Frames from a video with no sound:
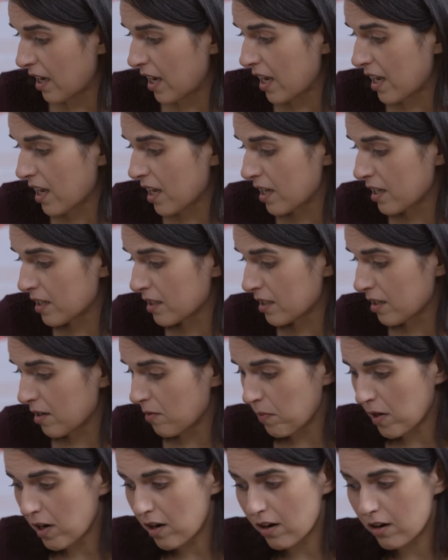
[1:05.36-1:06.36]
And
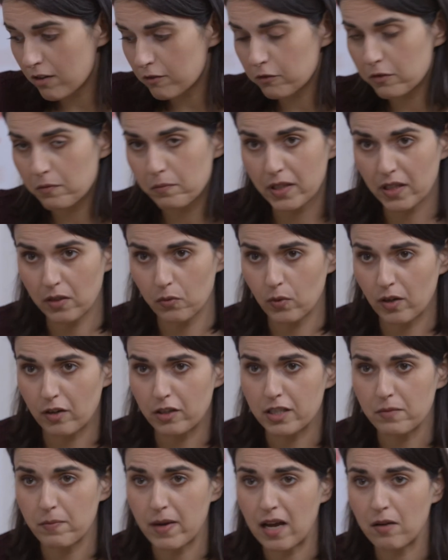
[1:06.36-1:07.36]
apart from being
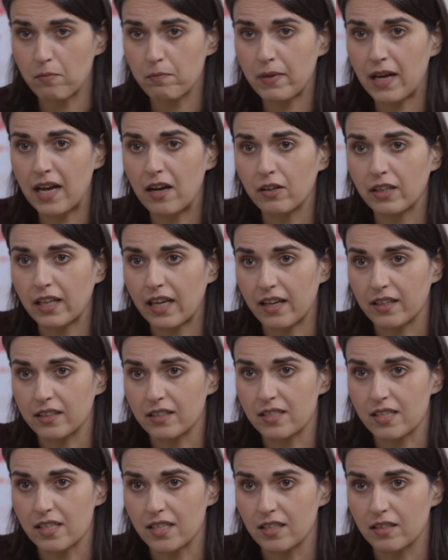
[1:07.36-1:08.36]
worried about bowel
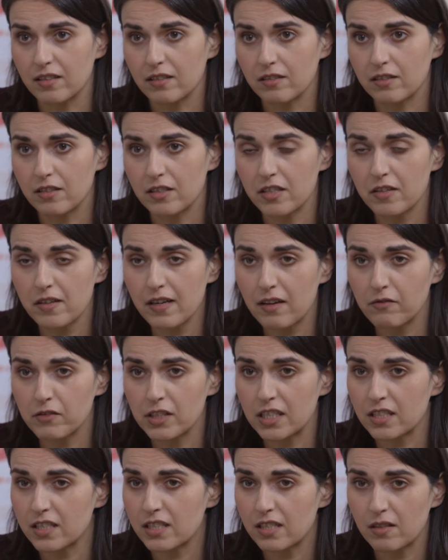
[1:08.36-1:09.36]
cancer, do you have
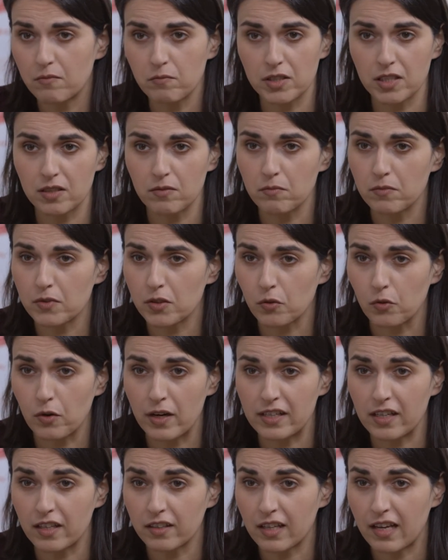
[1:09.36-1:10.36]
any symptoms or
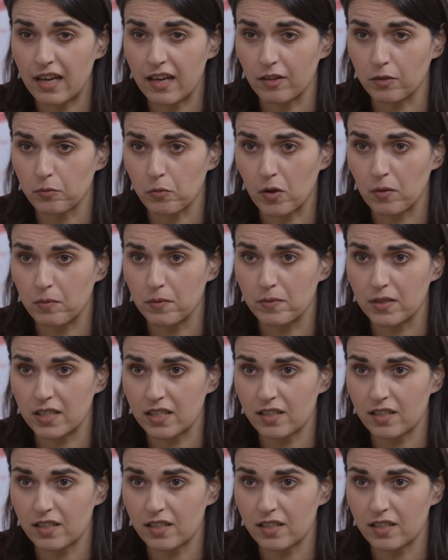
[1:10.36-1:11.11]
any other health problems